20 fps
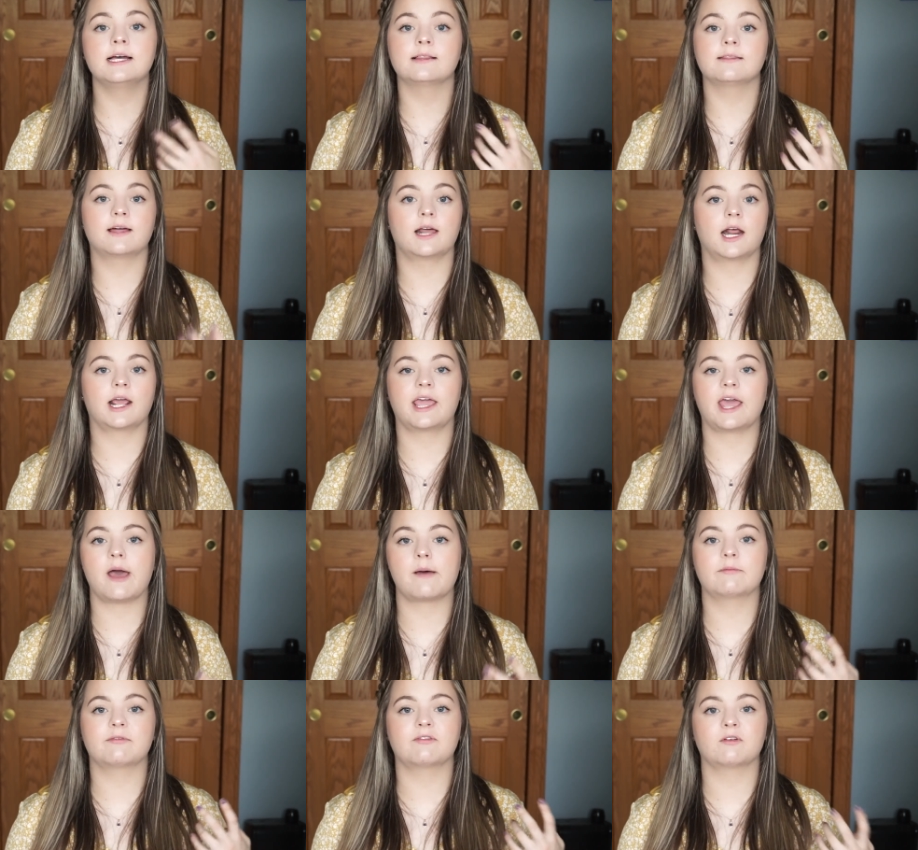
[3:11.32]
that I
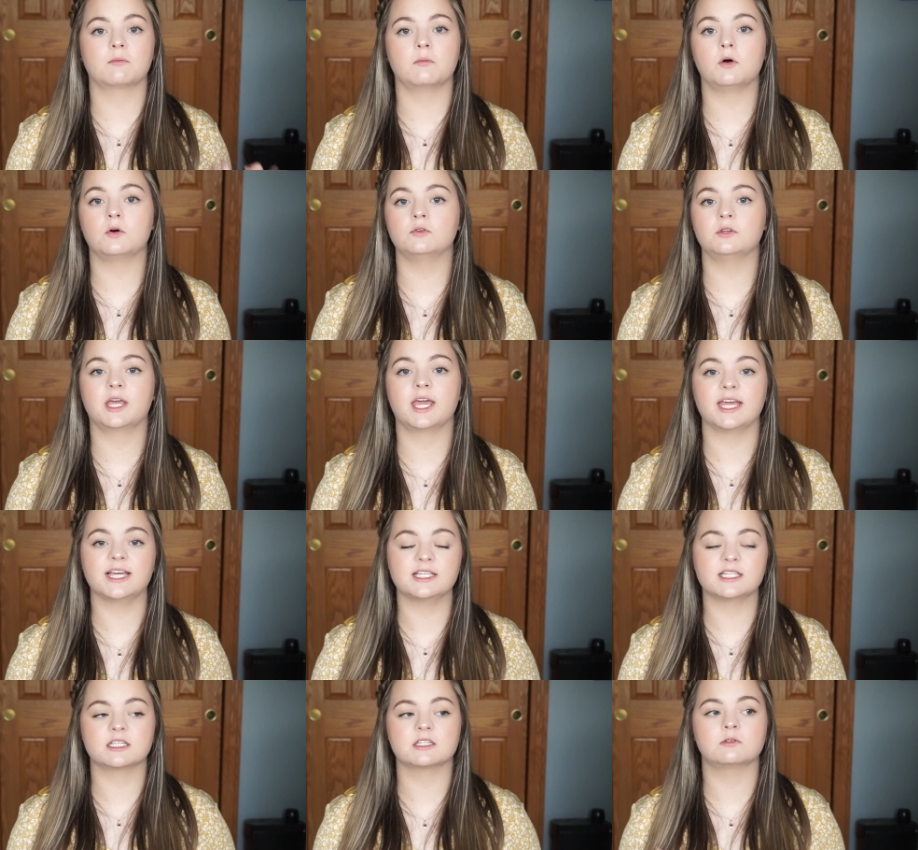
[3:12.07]
kept from old
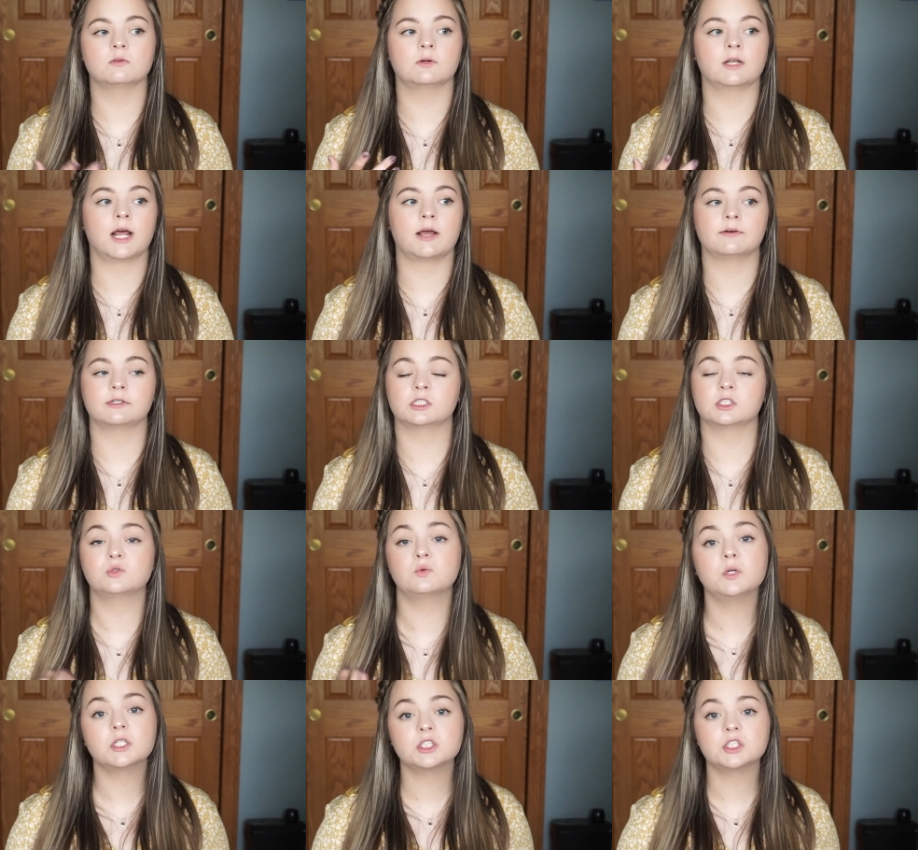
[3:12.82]
cases when I was
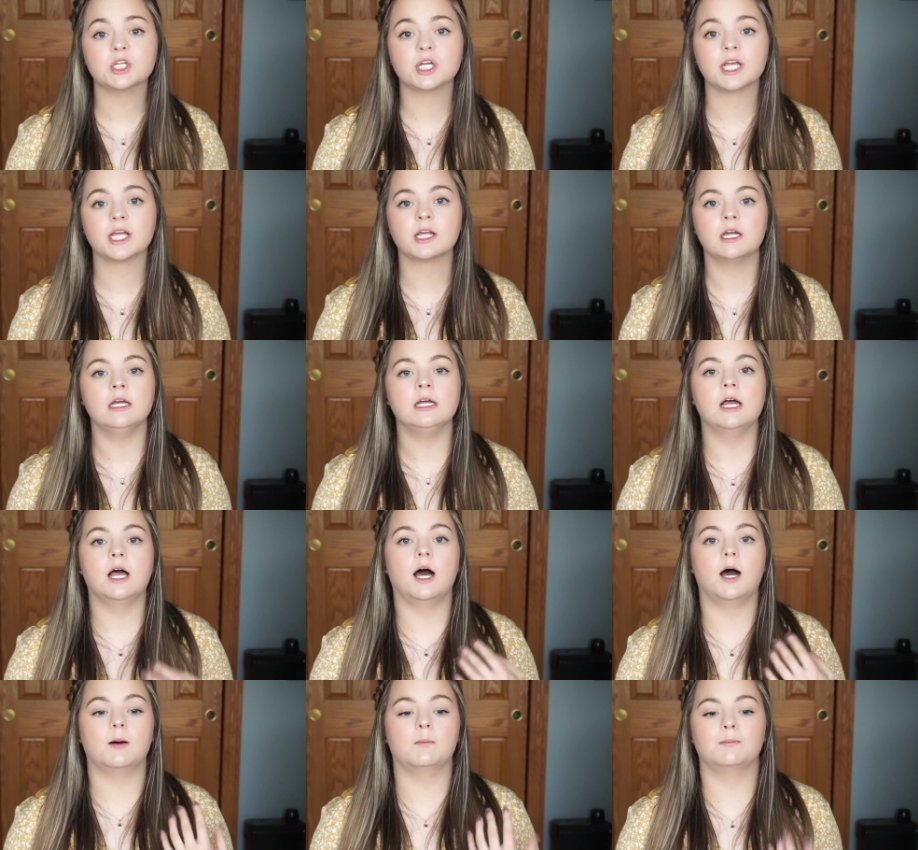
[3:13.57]
switching,
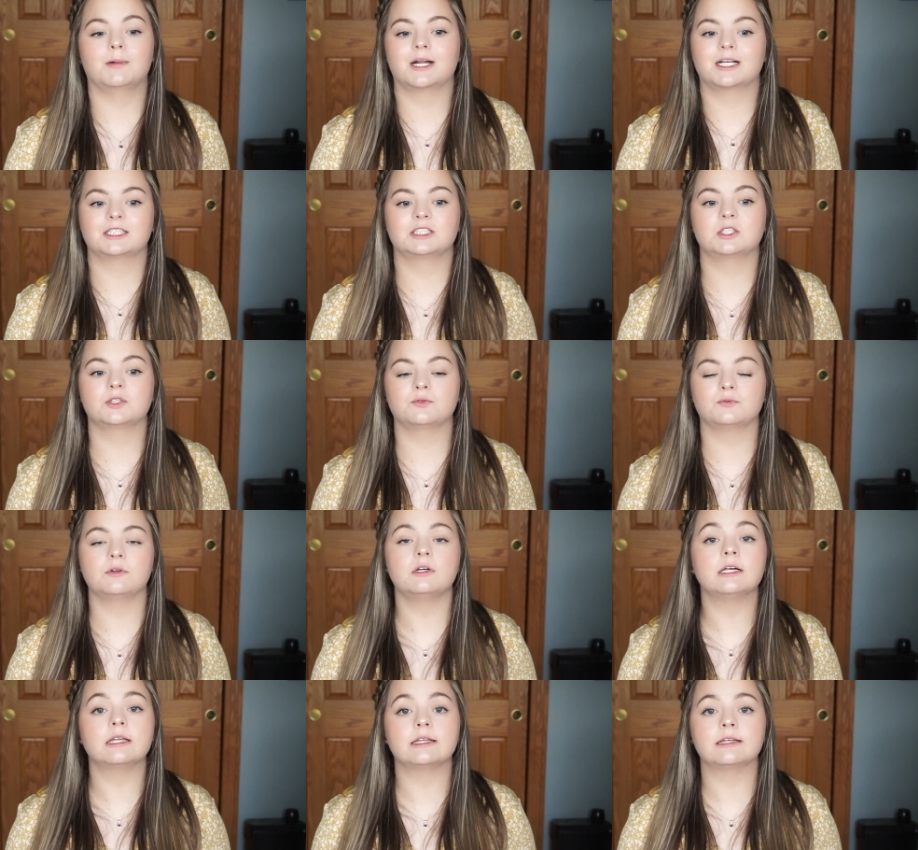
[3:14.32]
but I
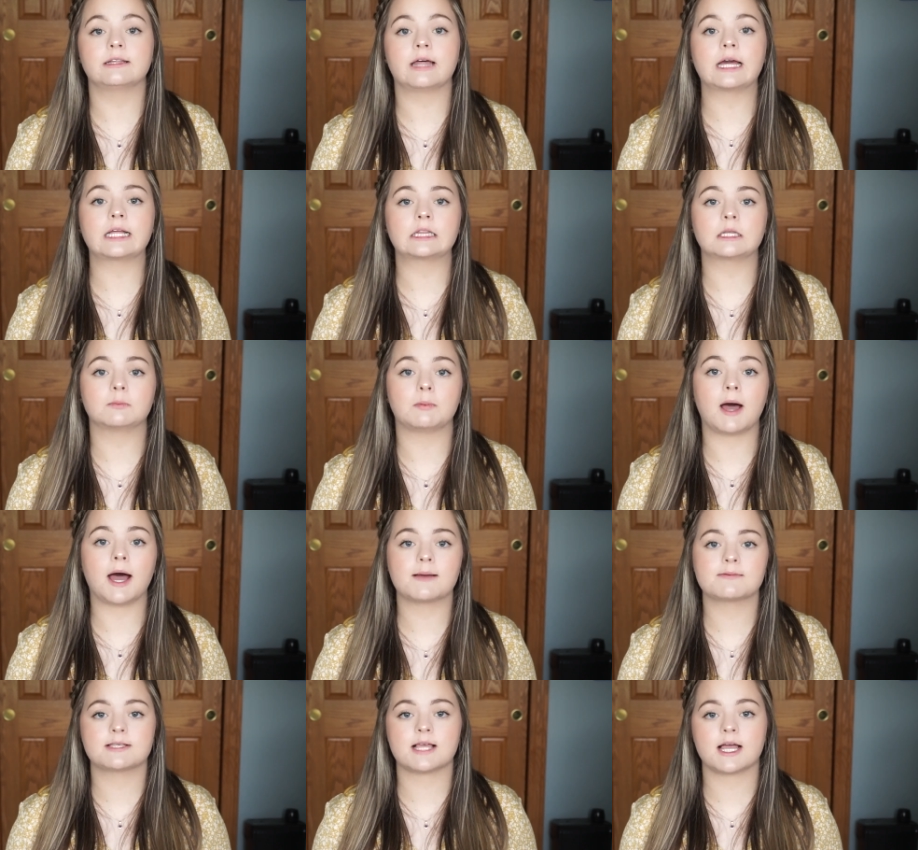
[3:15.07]
still really like the
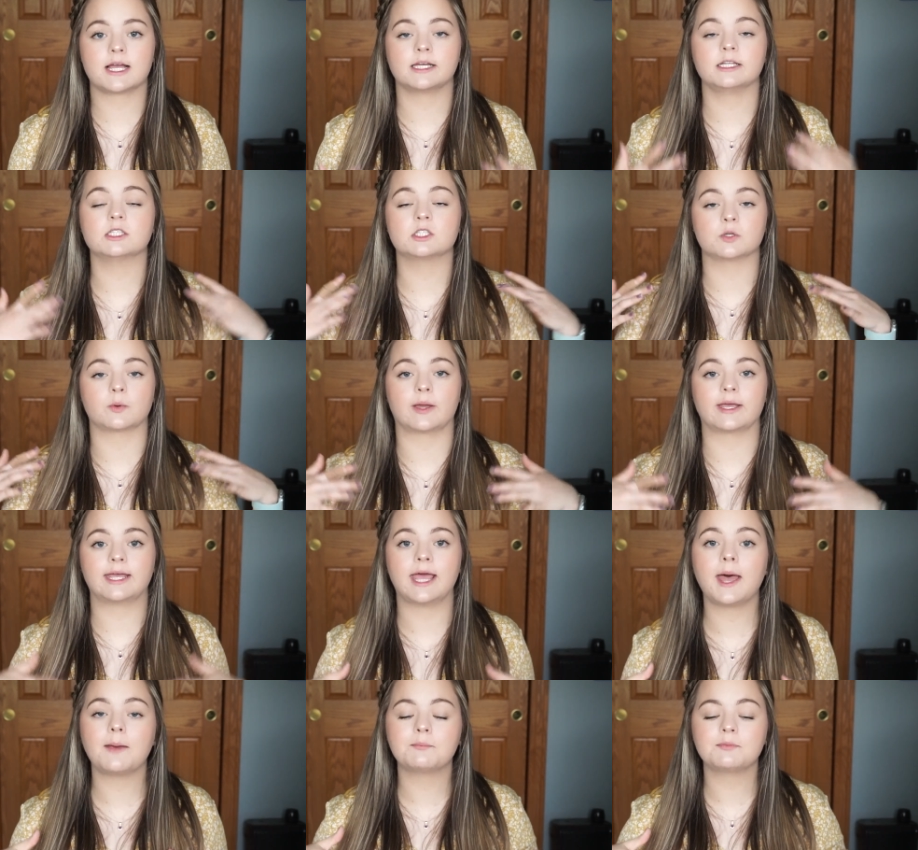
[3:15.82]
pop sockets, so
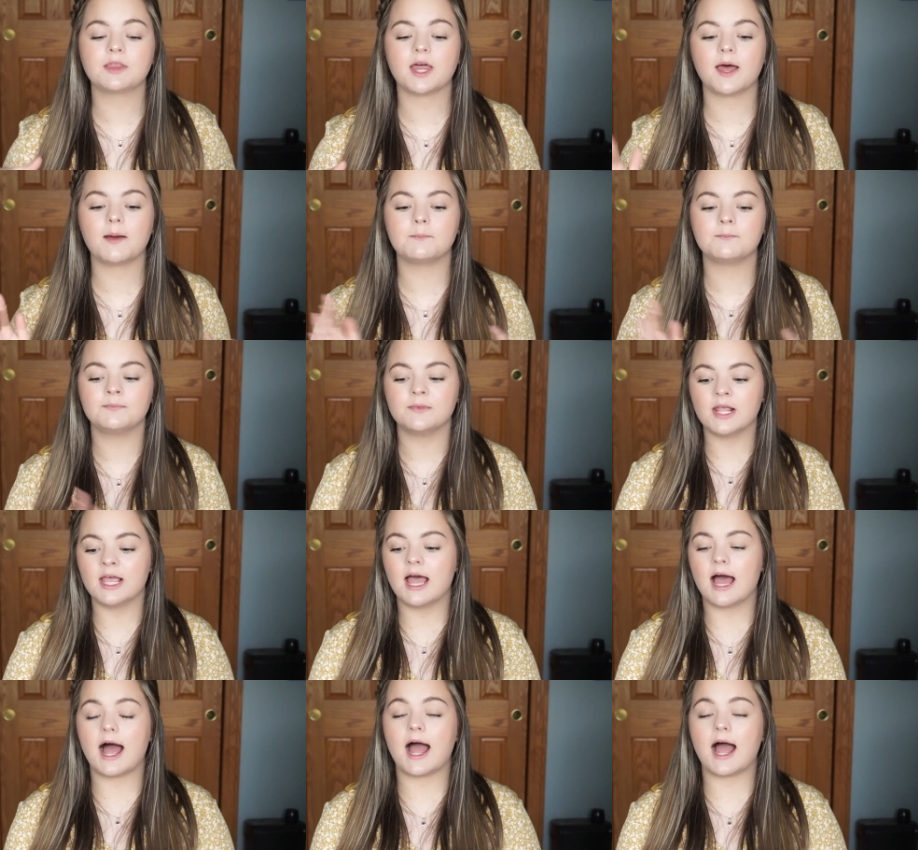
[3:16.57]
I kept them.